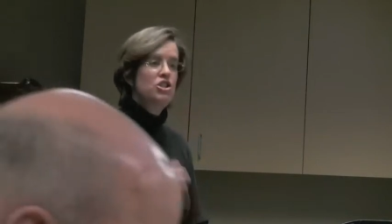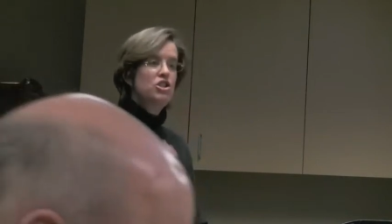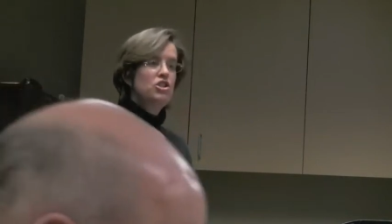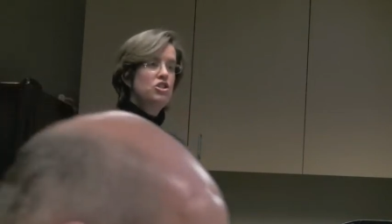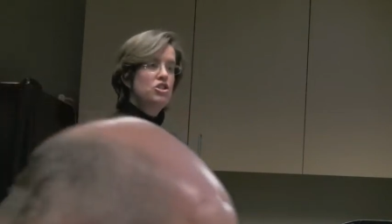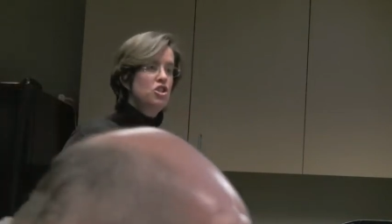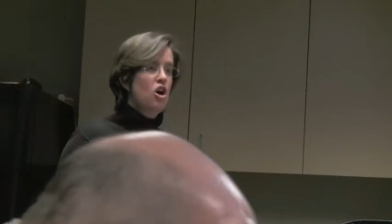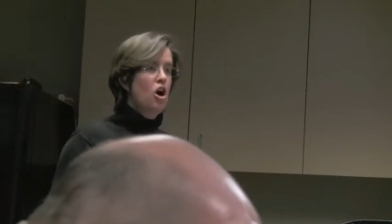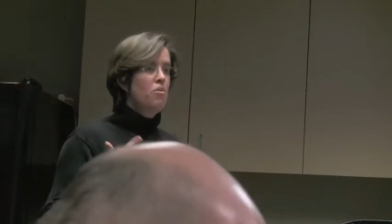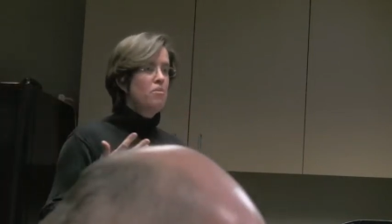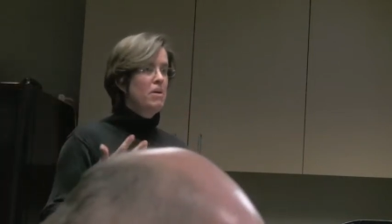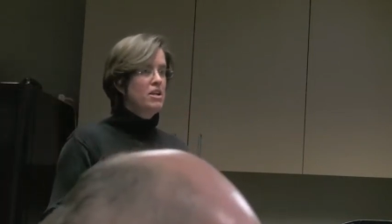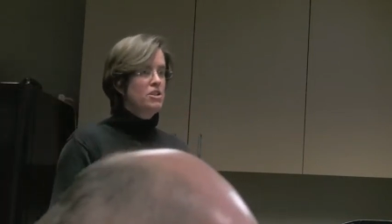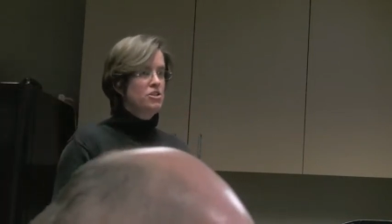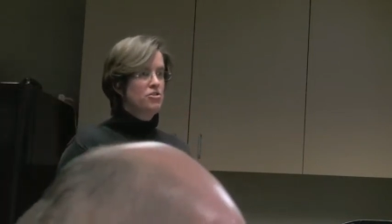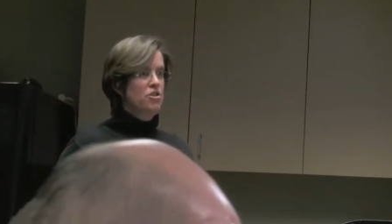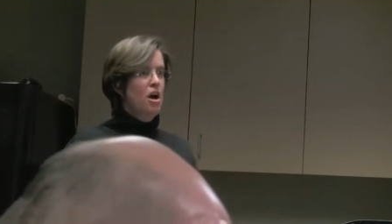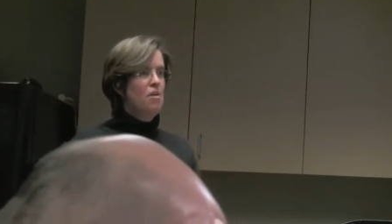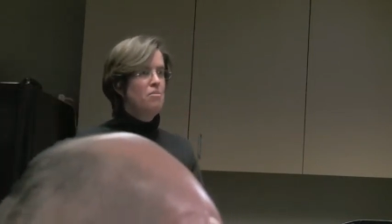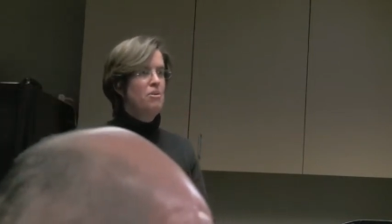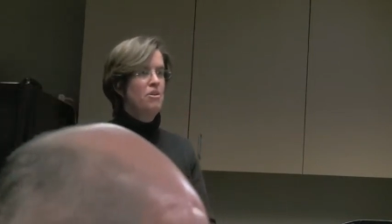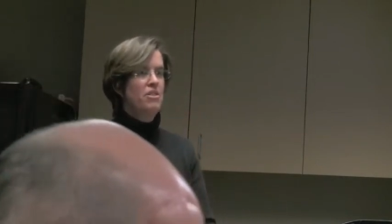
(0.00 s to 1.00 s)
just so much
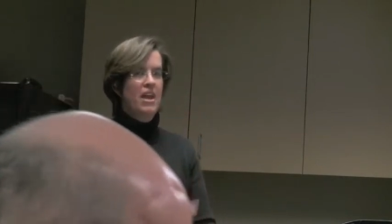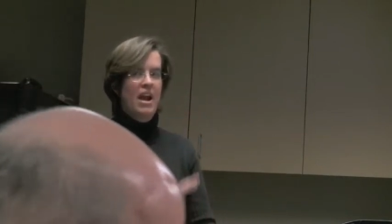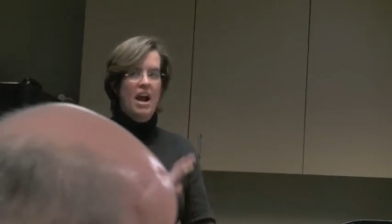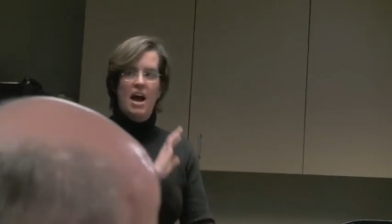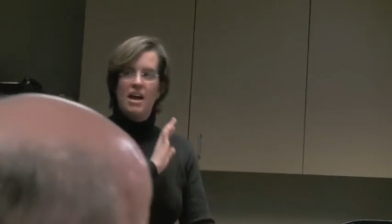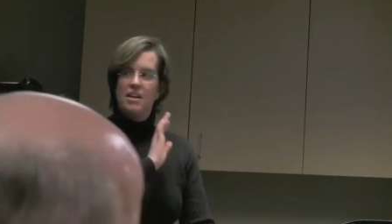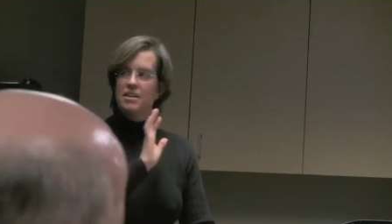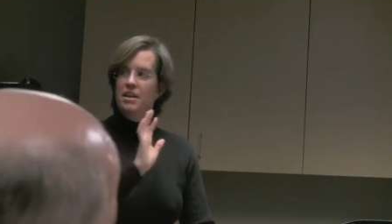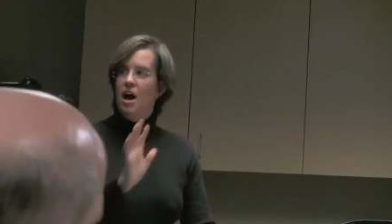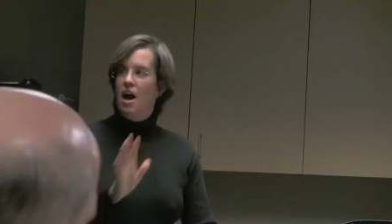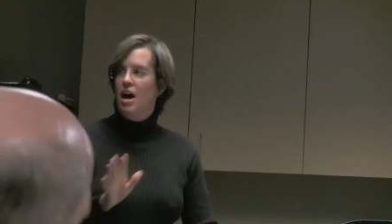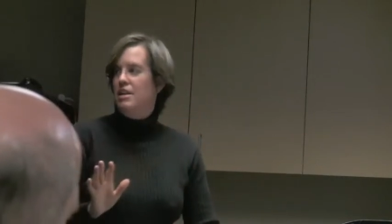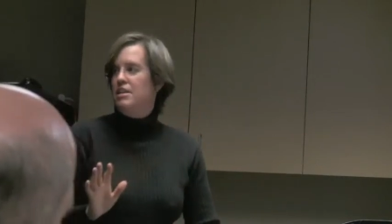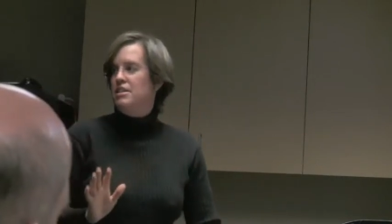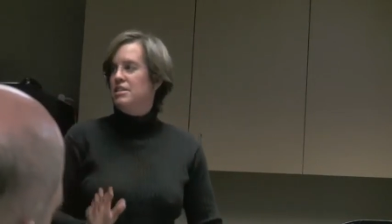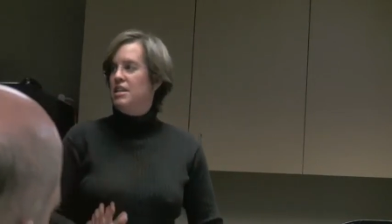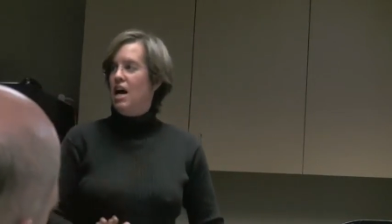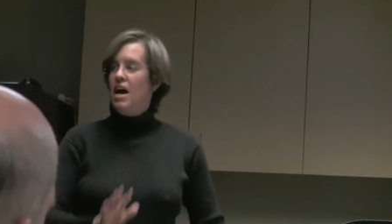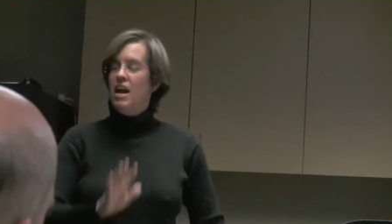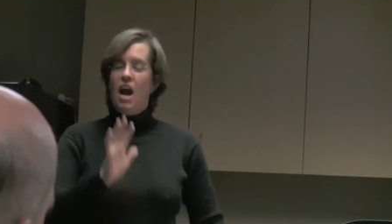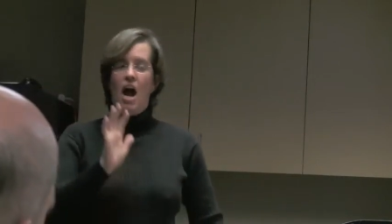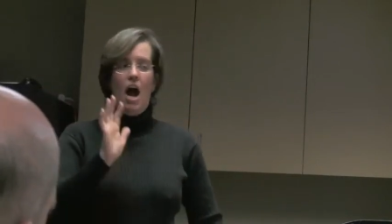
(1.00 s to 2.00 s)
trouble that I, I
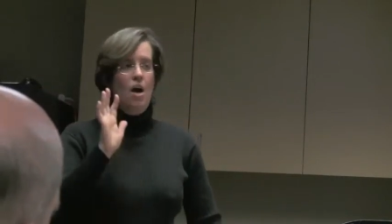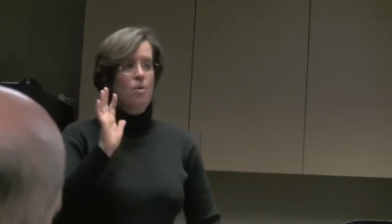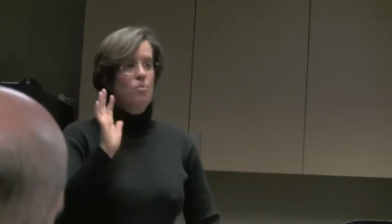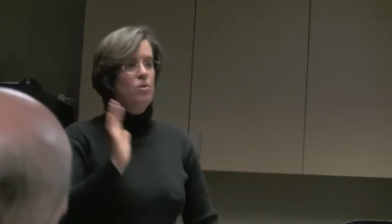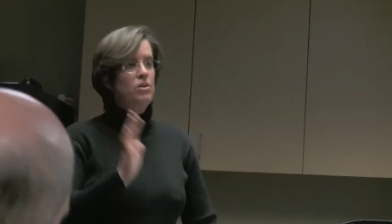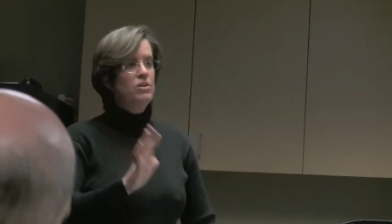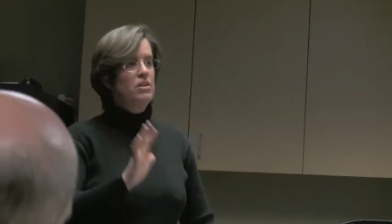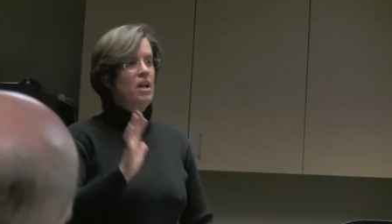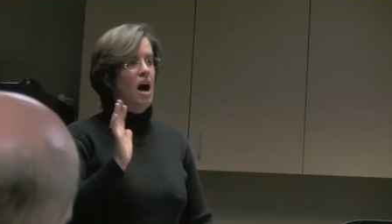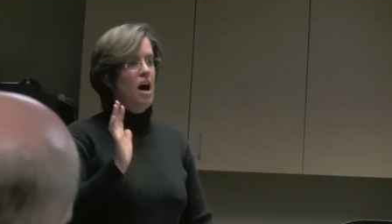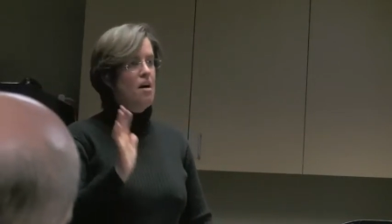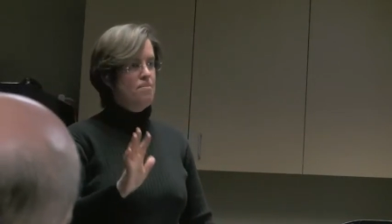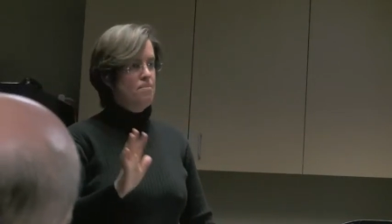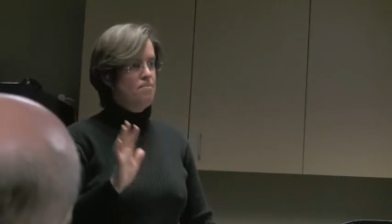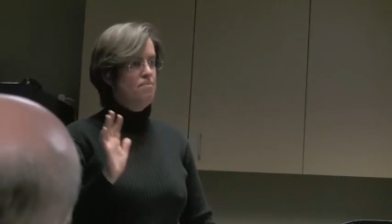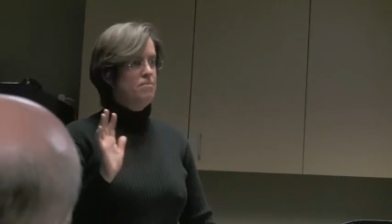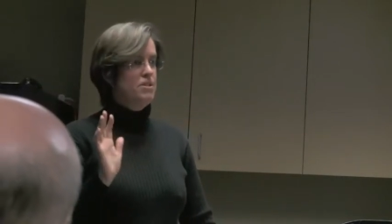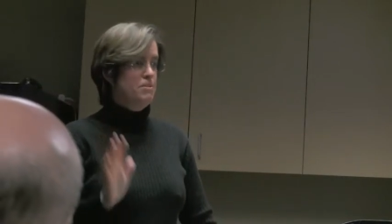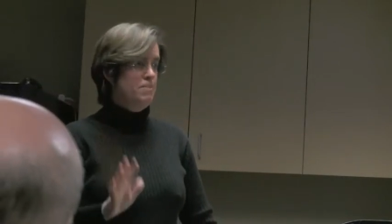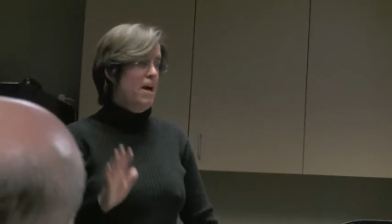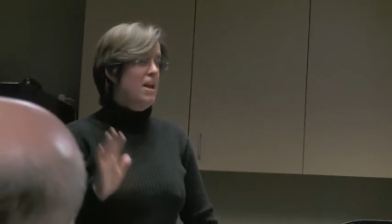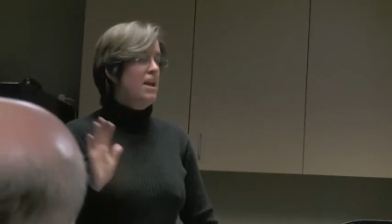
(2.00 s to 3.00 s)
decided I will not
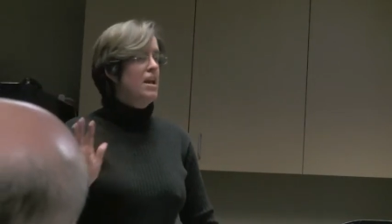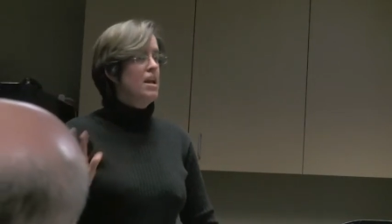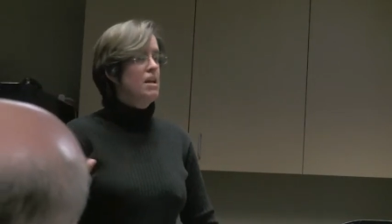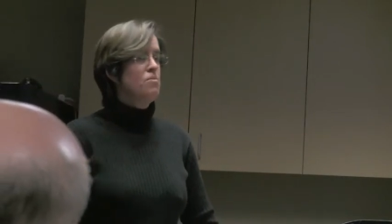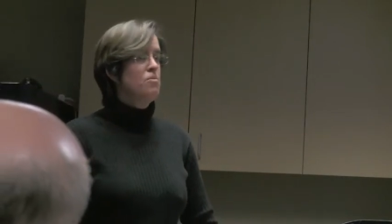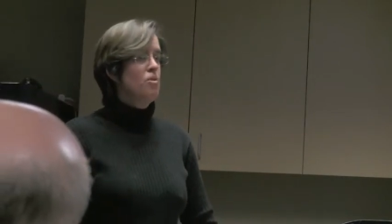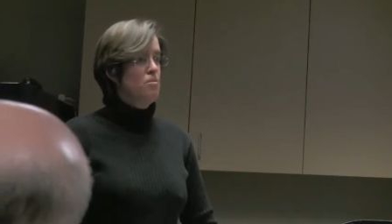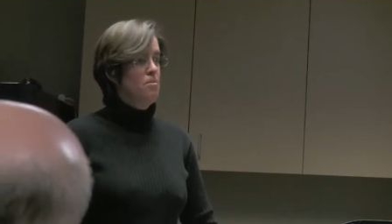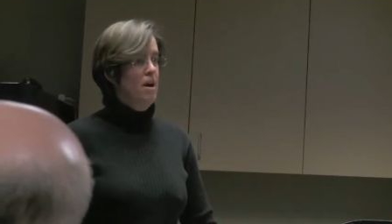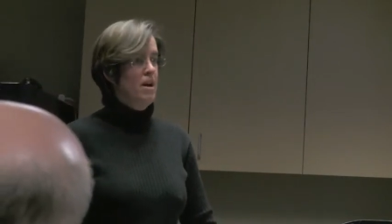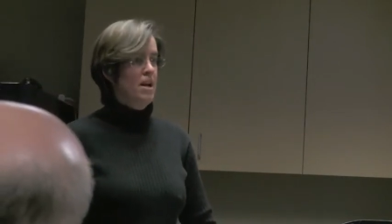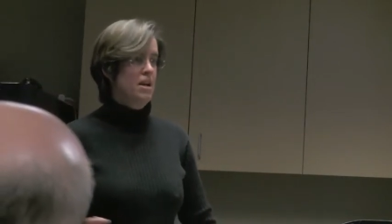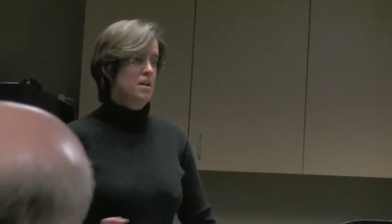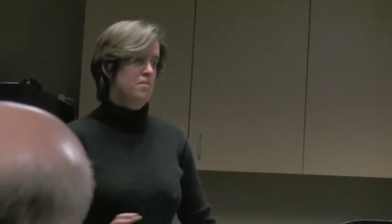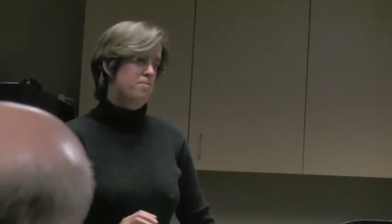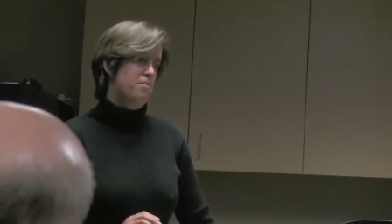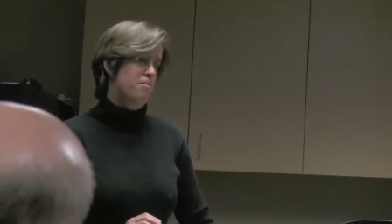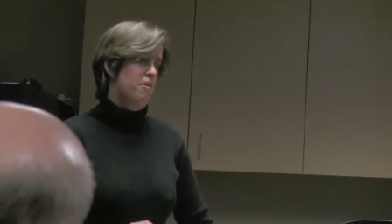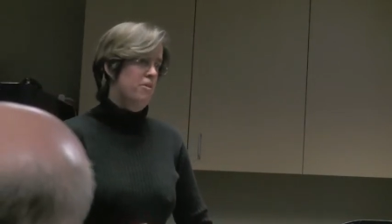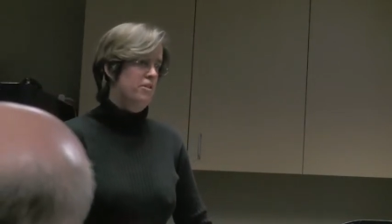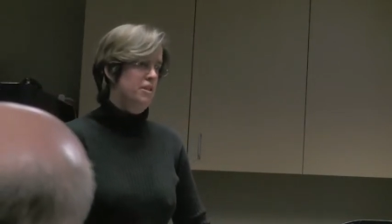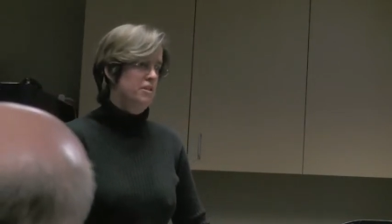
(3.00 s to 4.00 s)
spend any more money to
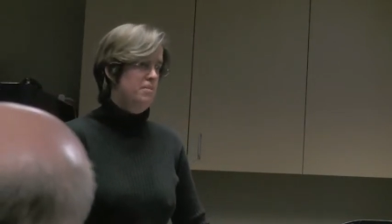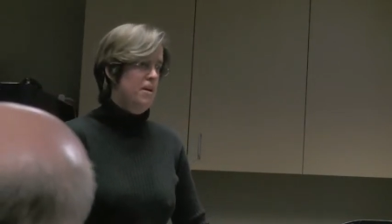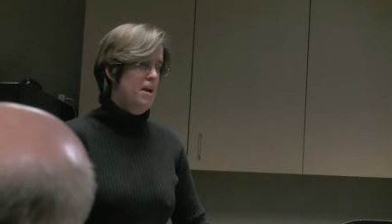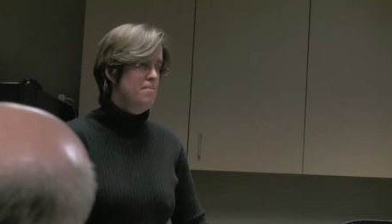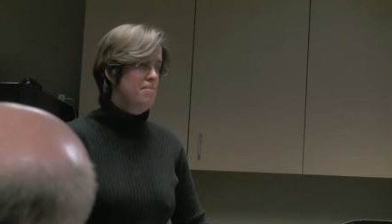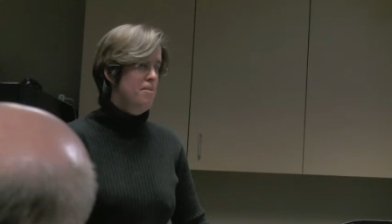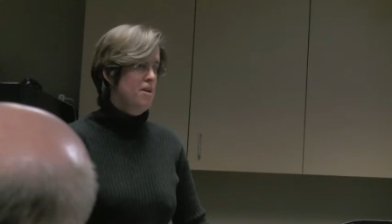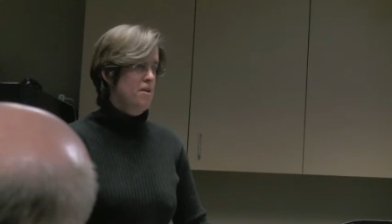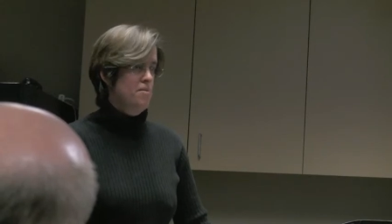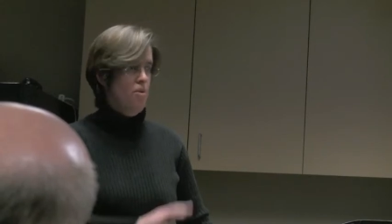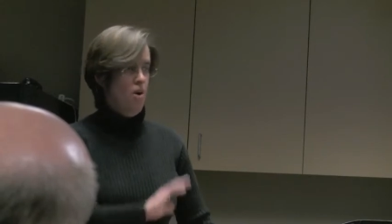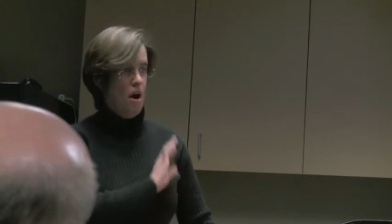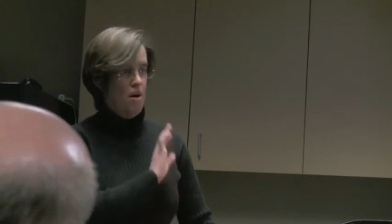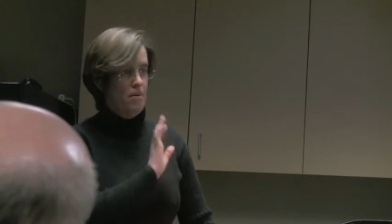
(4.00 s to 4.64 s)
promote this paper anymore.